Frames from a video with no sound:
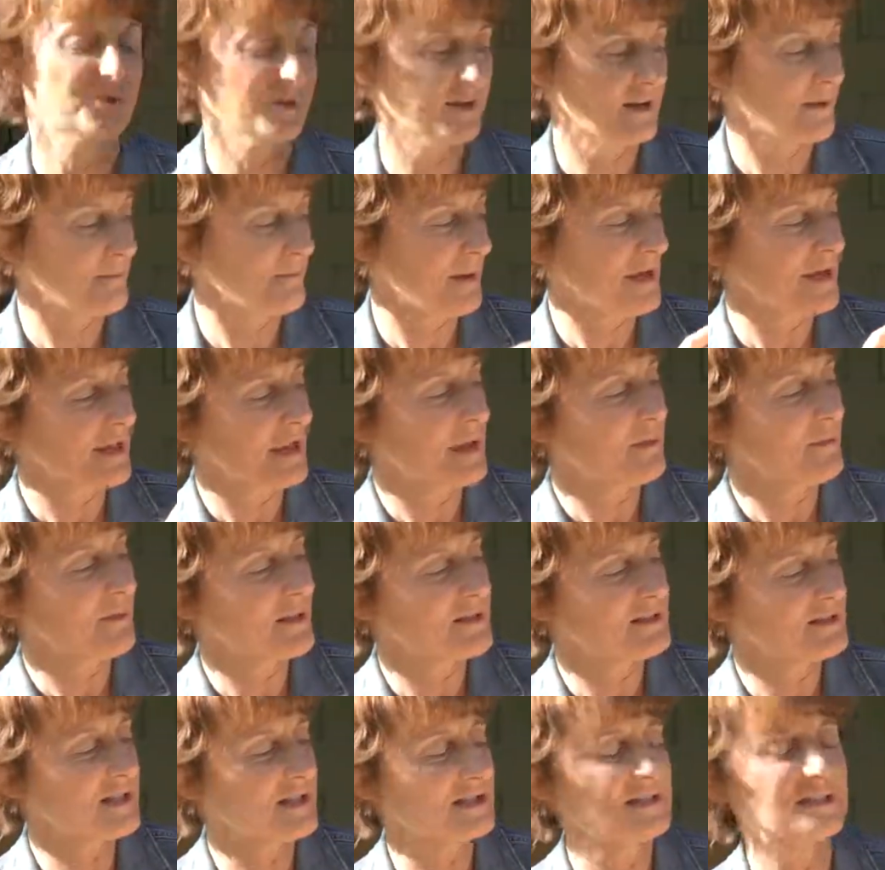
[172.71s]
and I made a label
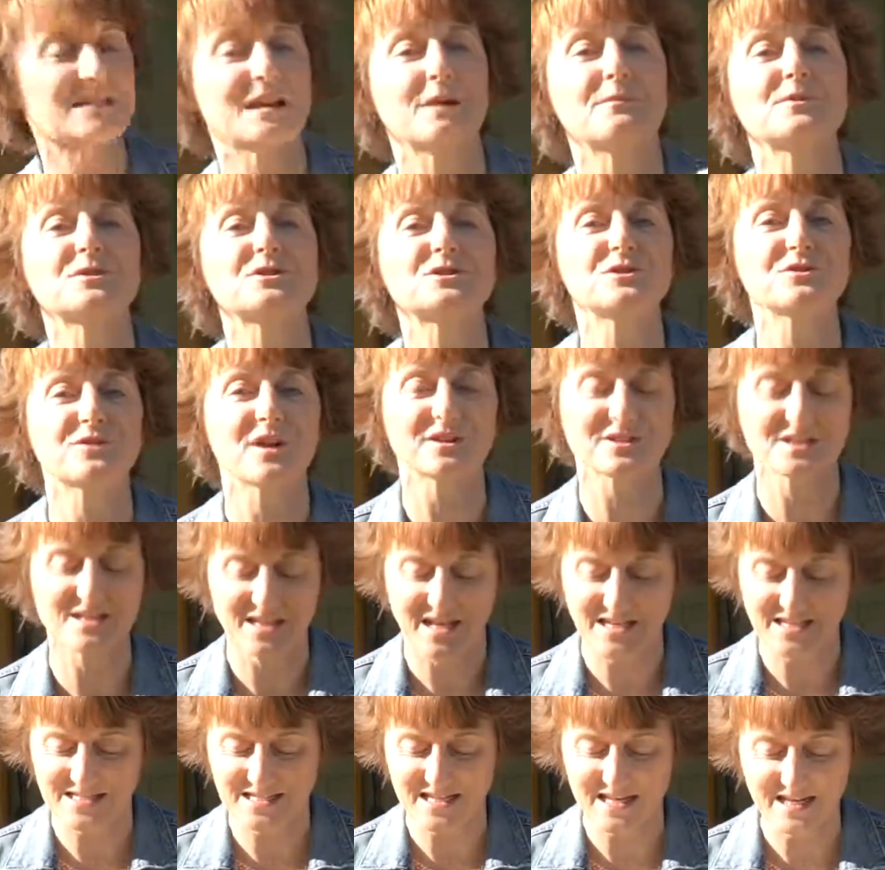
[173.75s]
that said Summer
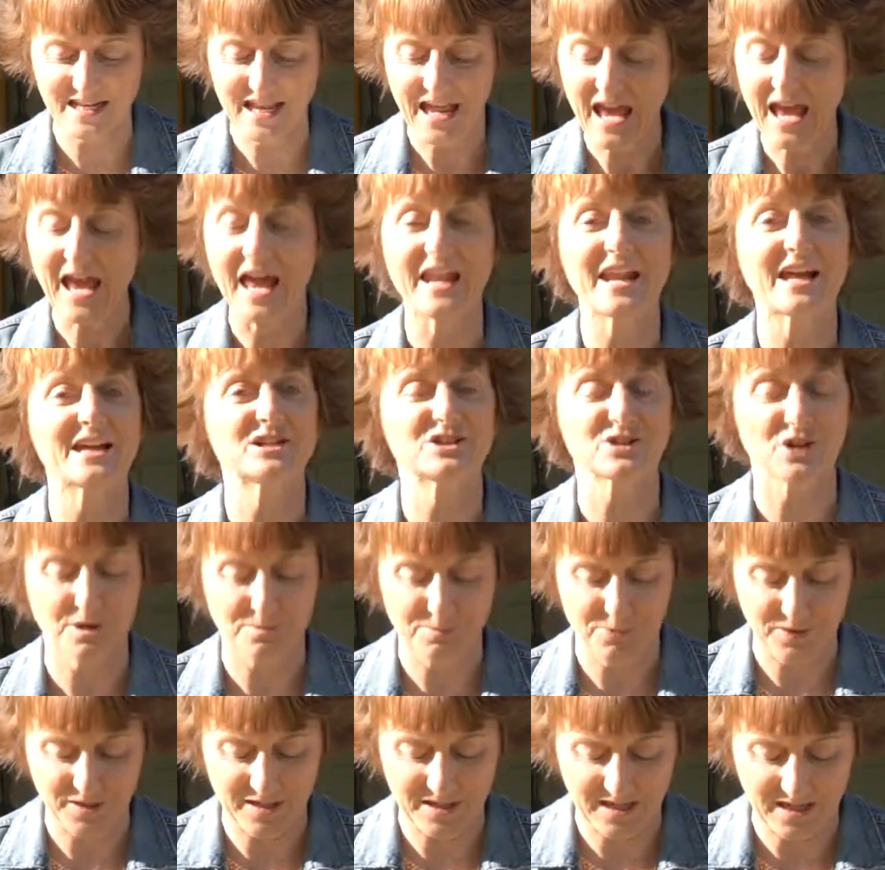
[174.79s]
2019, and I
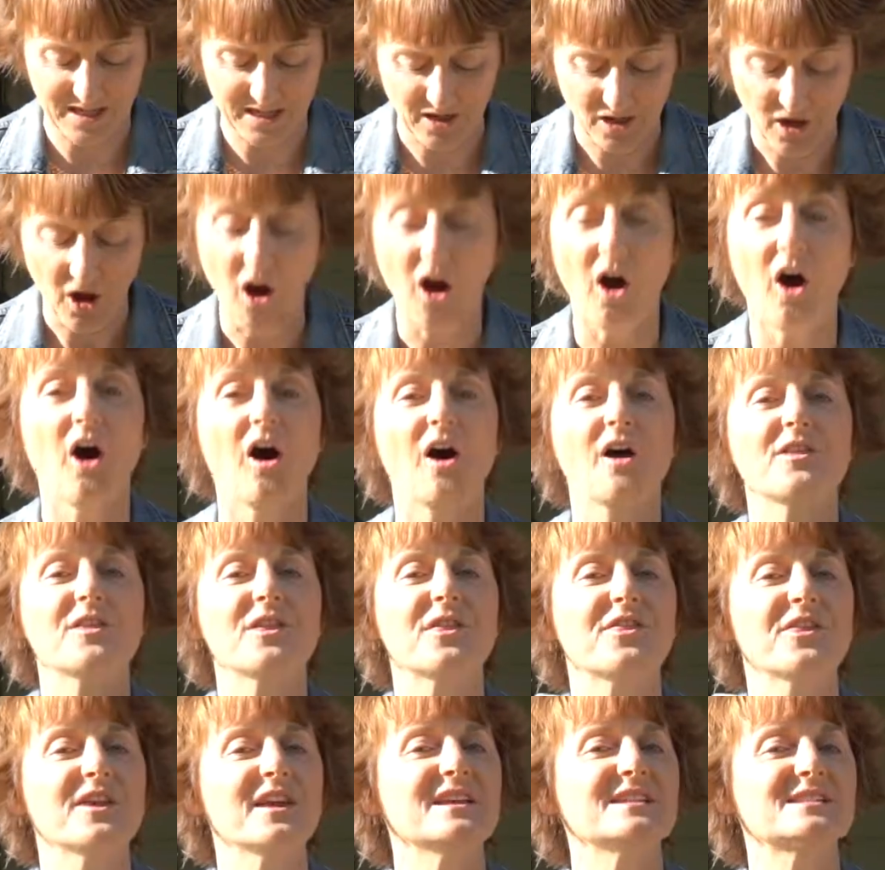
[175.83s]
started putting in all the
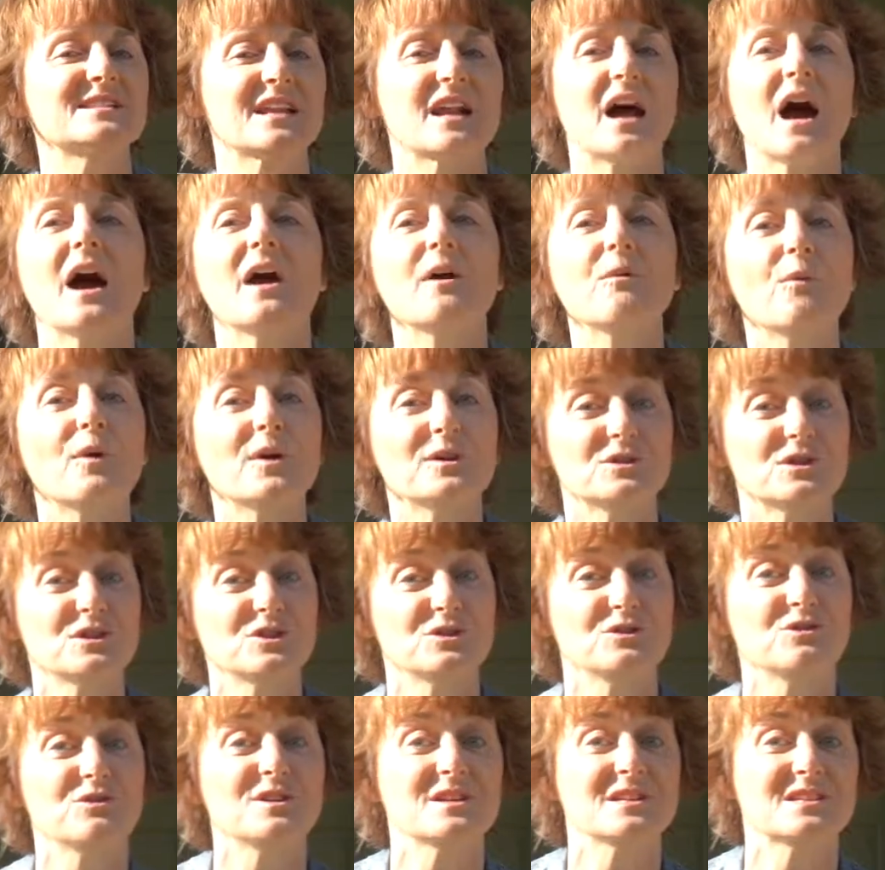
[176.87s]
things that I want to
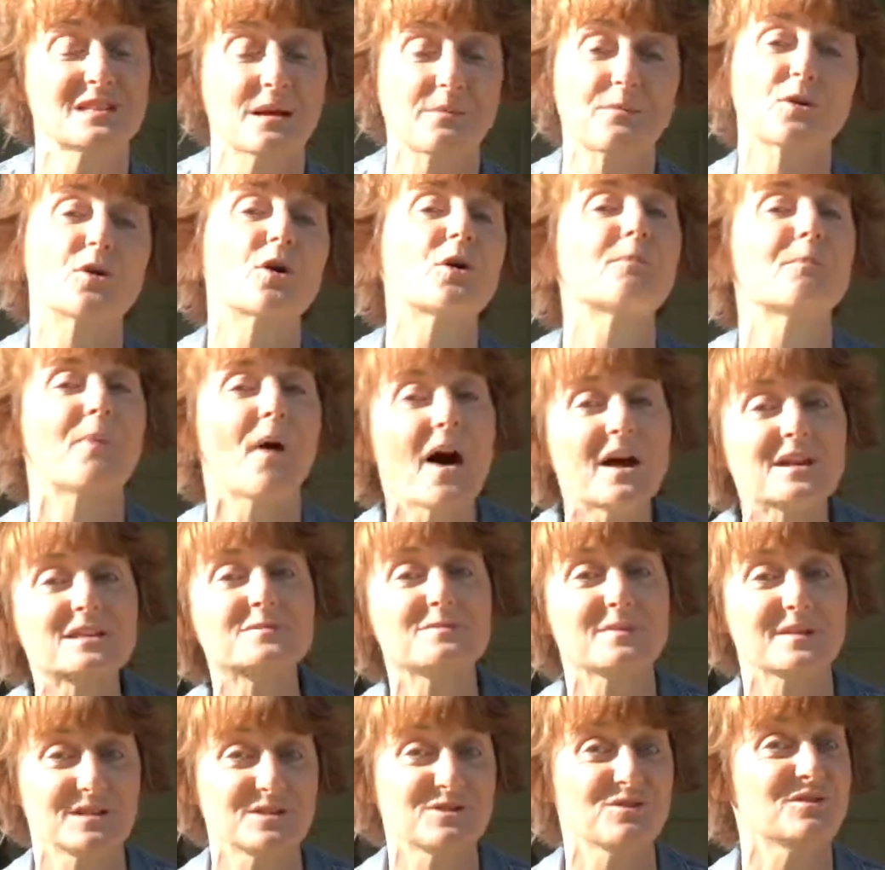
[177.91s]
do this summer, or
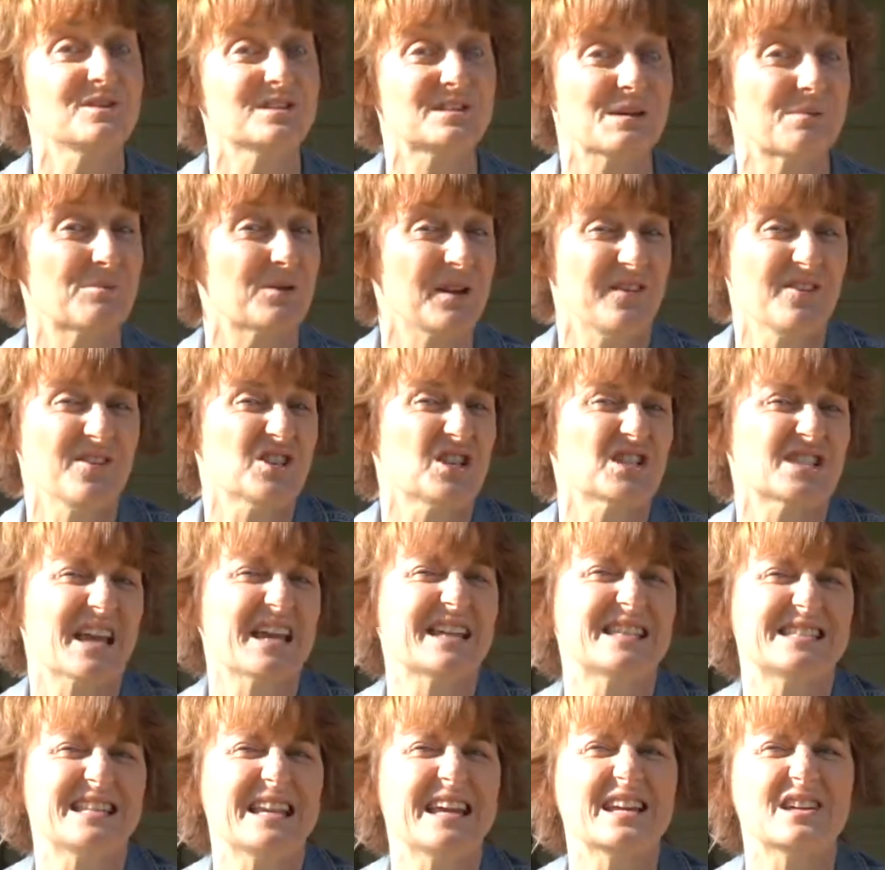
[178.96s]
possibly do this summer, even just
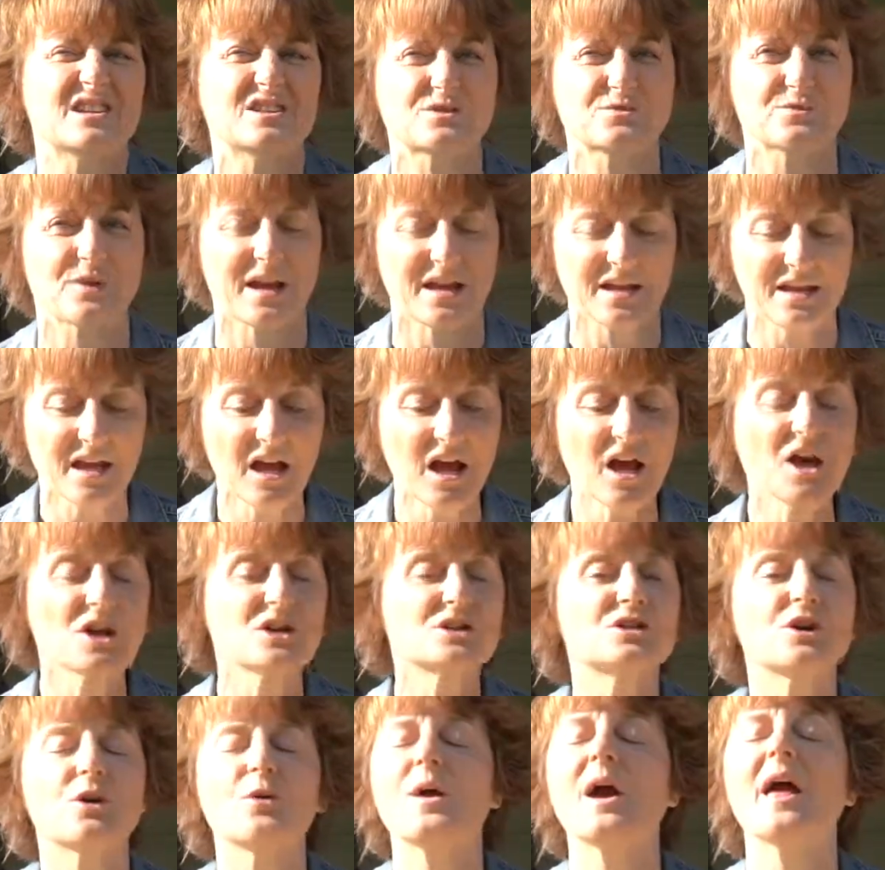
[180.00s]
ideas, right?
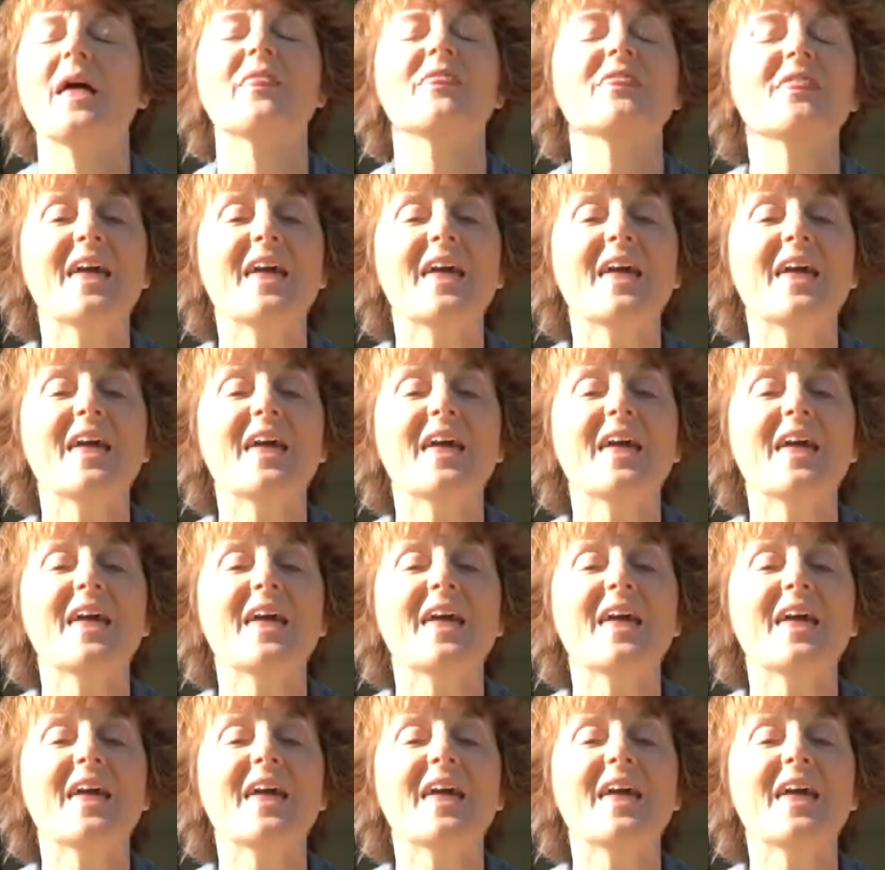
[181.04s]
So, and